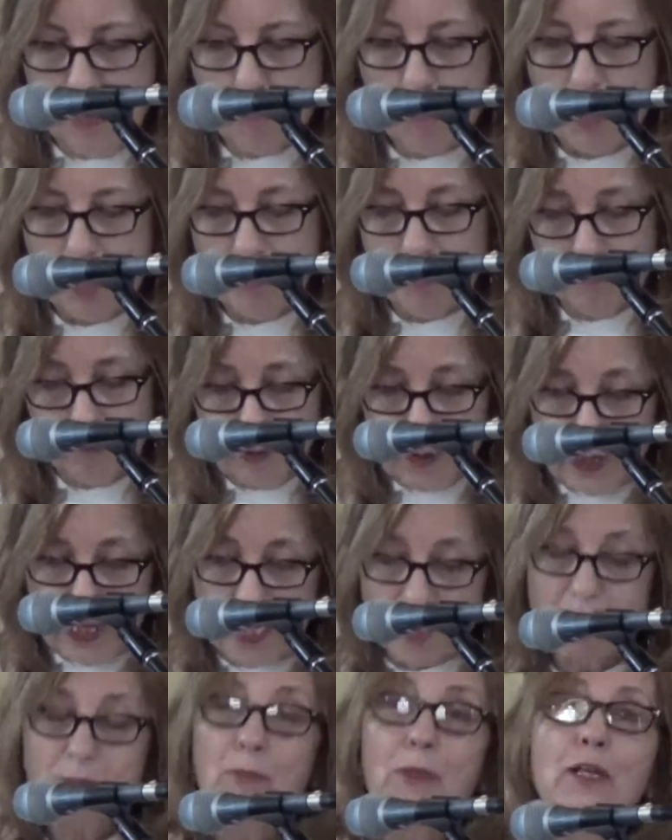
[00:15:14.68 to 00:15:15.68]
When,
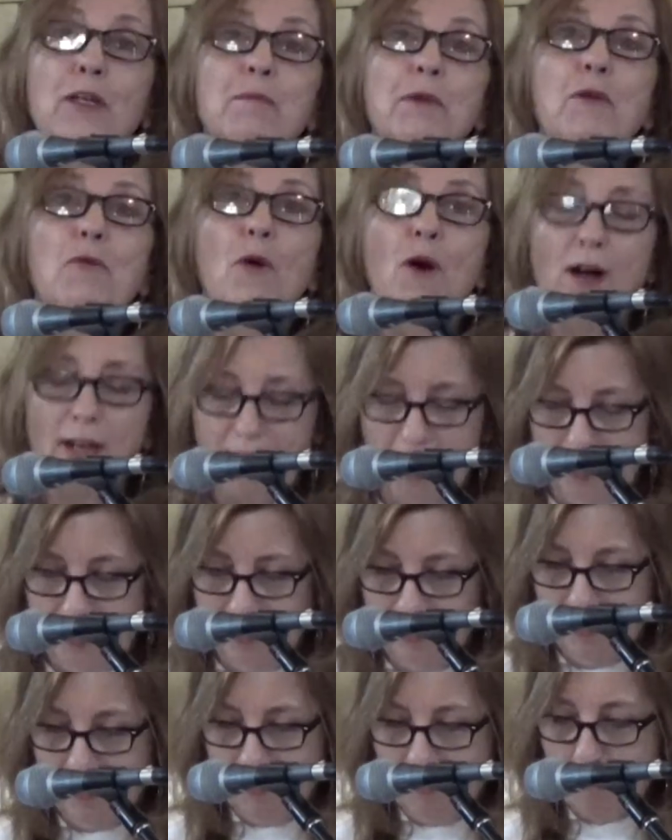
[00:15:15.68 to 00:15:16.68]
yes, we could be walking,
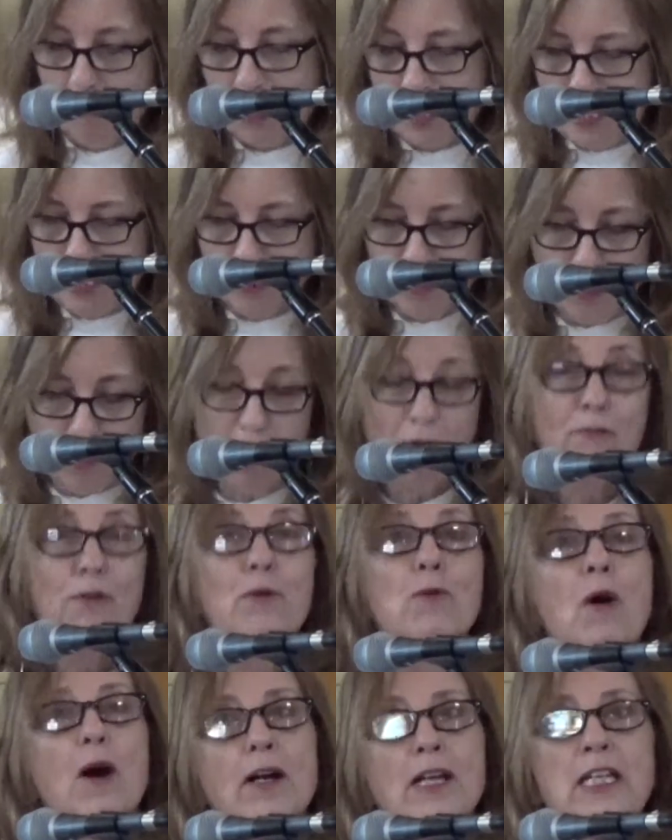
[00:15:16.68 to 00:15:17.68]
playing golf
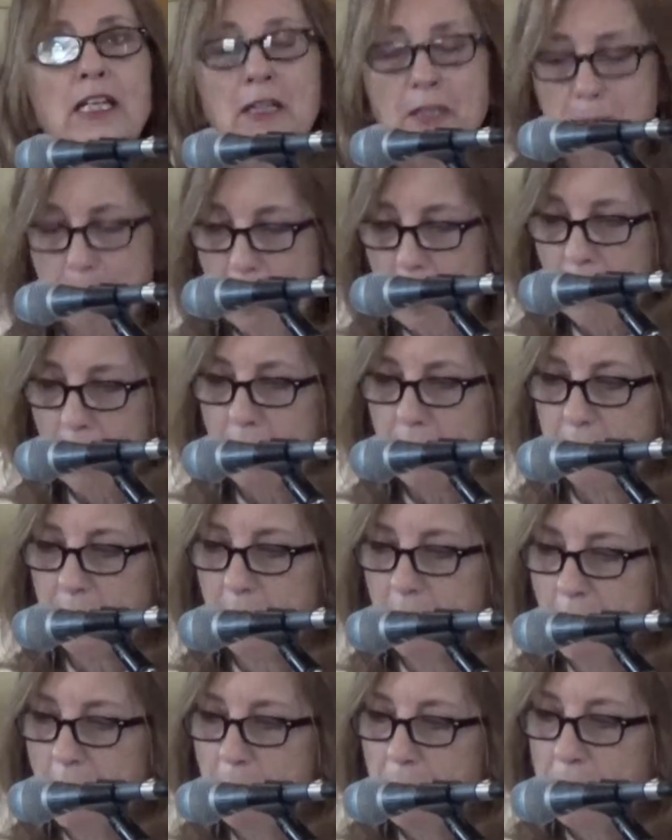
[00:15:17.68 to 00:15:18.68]
or walking in the park,
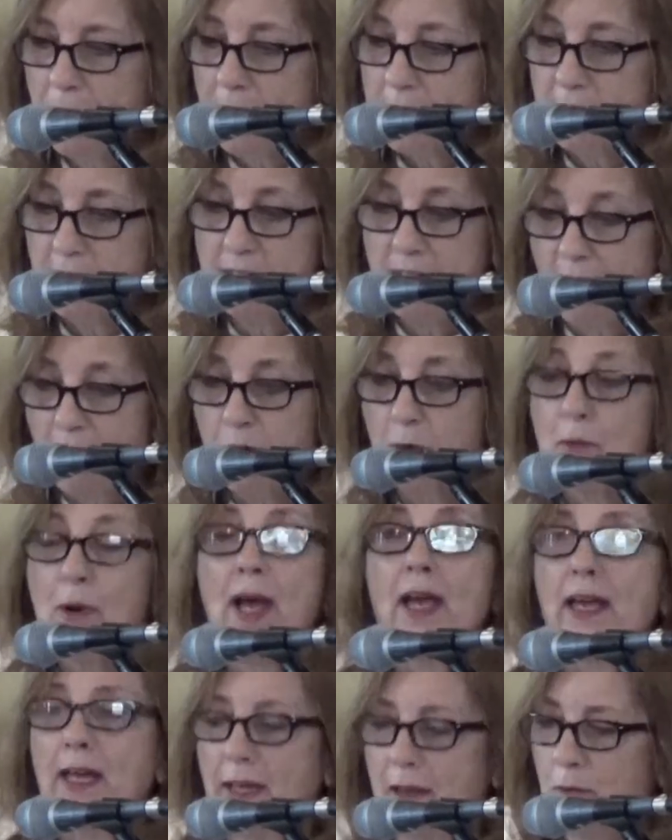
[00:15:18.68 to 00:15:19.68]
but that's another
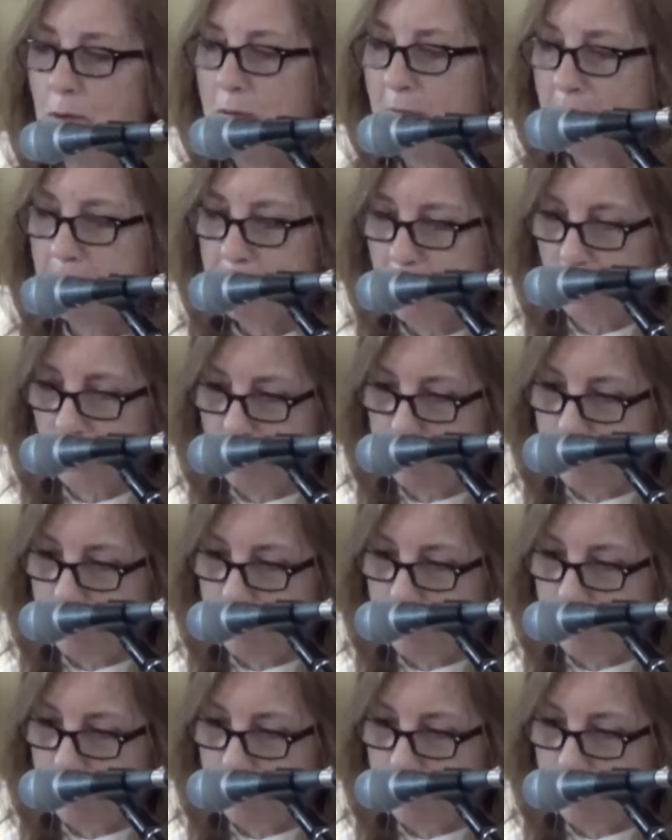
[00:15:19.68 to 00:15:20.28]
way we can build